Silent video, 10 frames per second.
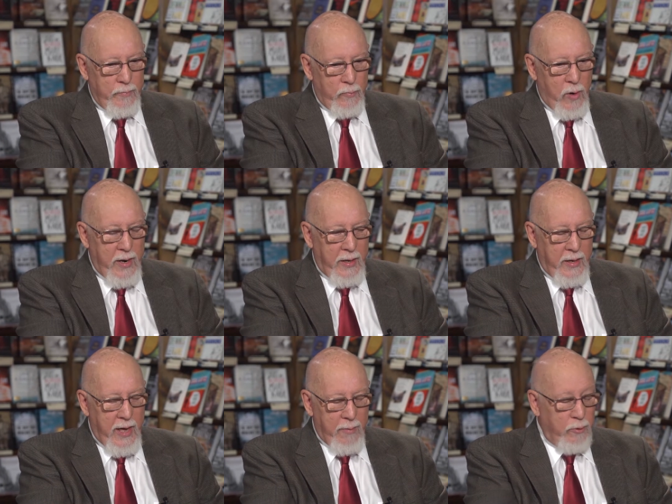writing
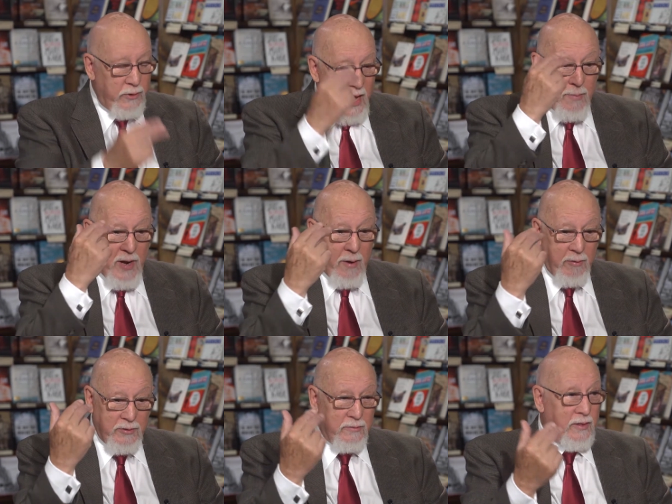camp, whose name now
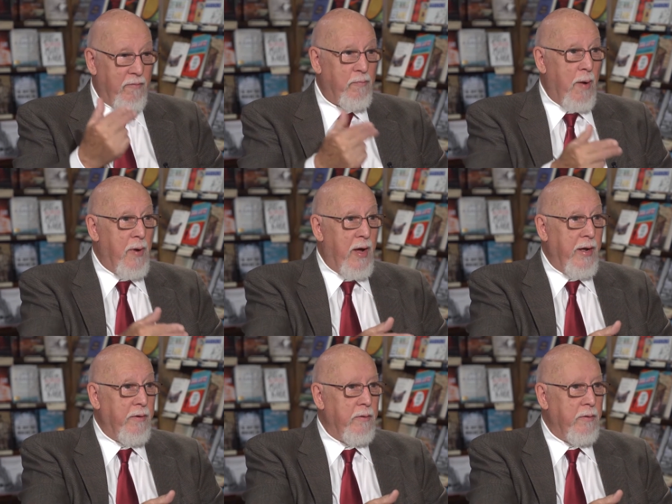has left my mind.